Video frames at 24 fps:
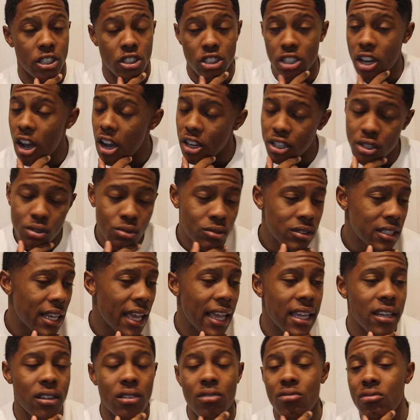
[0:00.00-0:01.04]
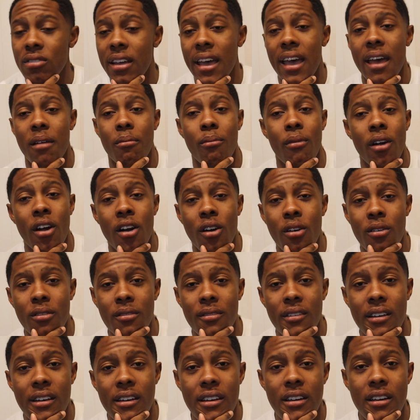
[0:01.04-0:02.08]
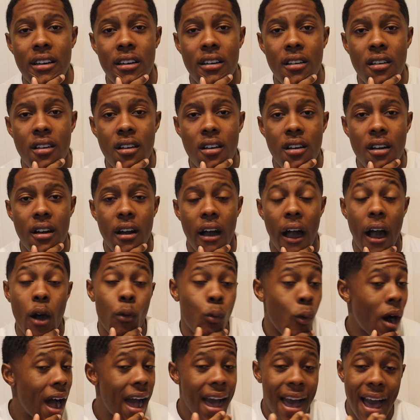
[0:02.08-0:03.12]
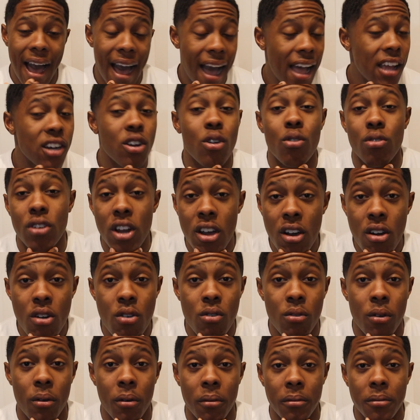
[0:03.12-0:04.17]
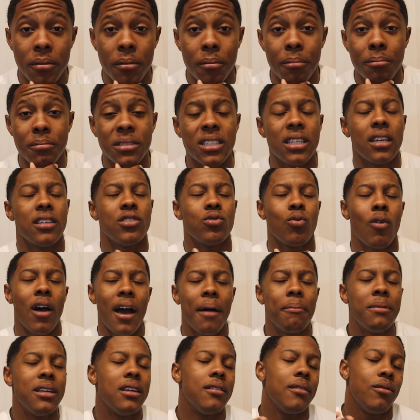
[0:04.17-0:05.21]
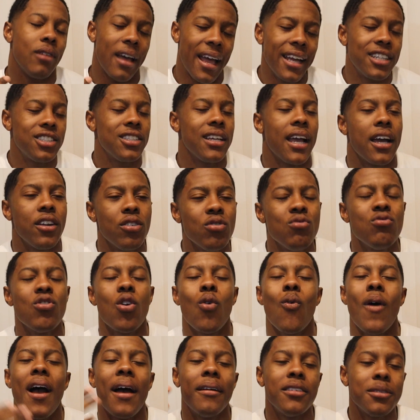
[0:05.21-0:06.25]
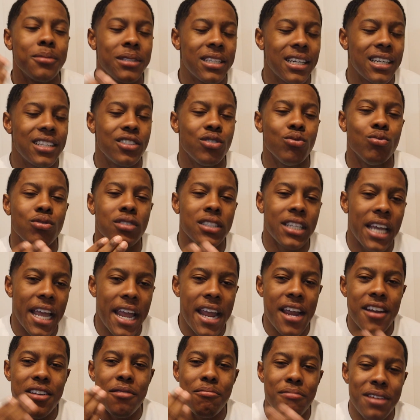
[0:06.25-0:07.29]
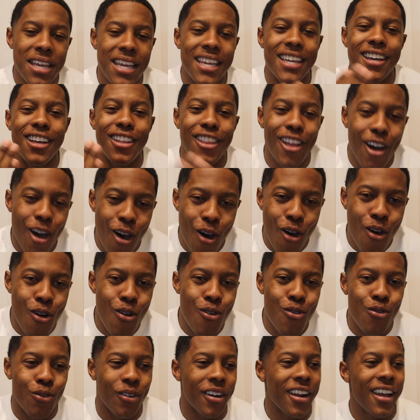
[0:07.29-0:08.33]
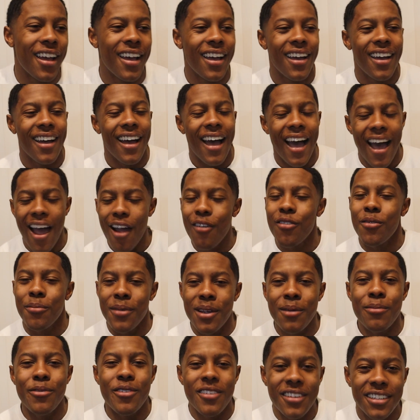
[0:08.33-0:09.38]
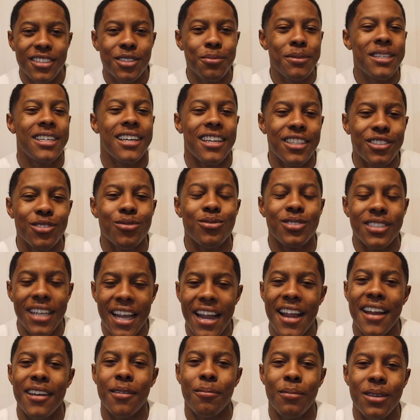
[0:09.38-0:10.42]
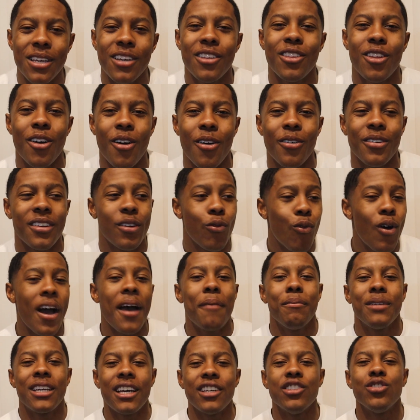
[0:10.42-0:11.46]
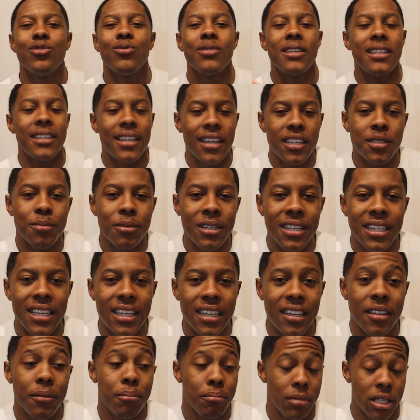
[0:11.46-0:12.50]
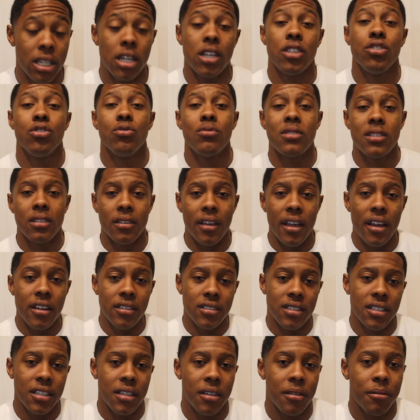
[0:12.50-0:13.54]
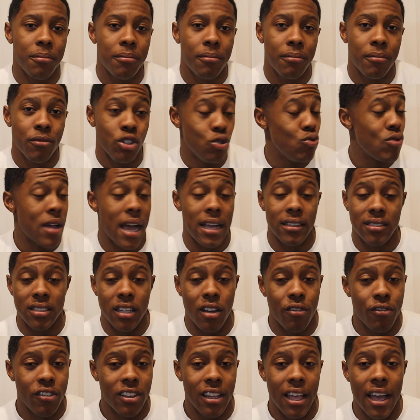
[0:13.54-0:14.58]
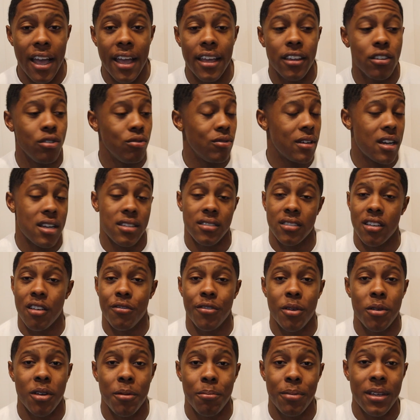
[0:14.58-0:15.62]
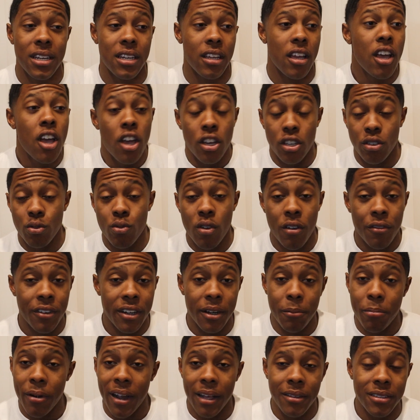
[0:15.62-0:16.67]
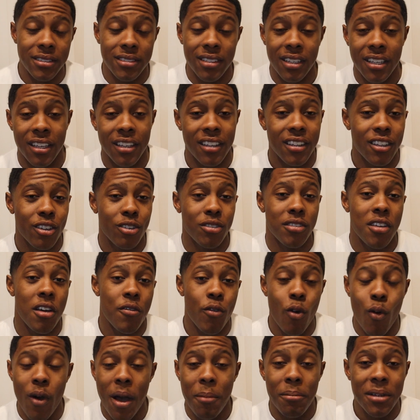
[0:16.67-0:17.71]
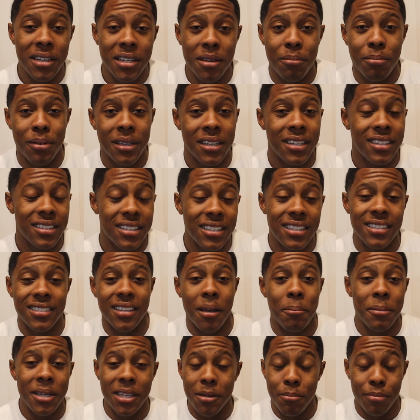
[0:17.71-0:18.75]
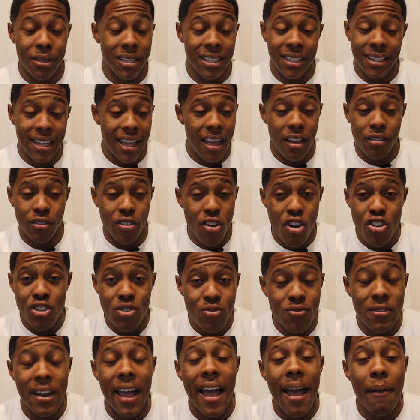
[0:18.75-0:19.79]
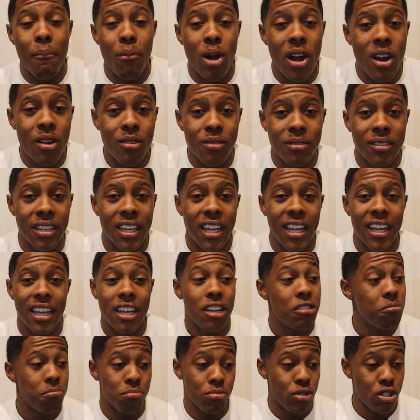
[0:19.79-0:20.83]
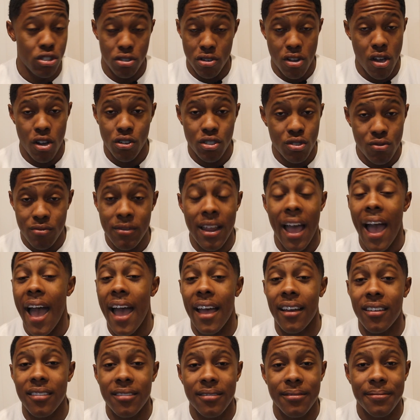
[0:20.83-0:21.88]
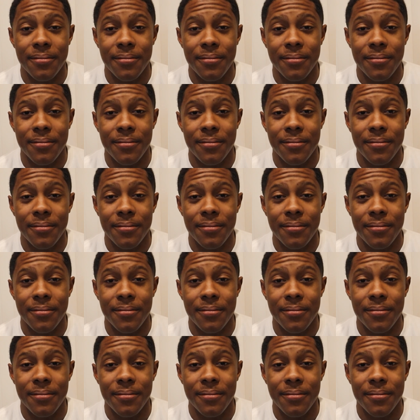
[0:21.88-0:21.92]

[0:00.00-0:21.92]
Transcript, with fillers: Y'all dudes can't do that, bro. Why? I don't know. Because why? Actually, I do know why. It's because you scared to be alone. I remember it's because you're scared to be alone. Why? Because you're in desperate need. Because you're in scarcity. You're not self-reliant. You're not self-independent. You over here probably telling yourself, oh, I'm independent this, I'm independent Down." No, you not, bro. No, you not.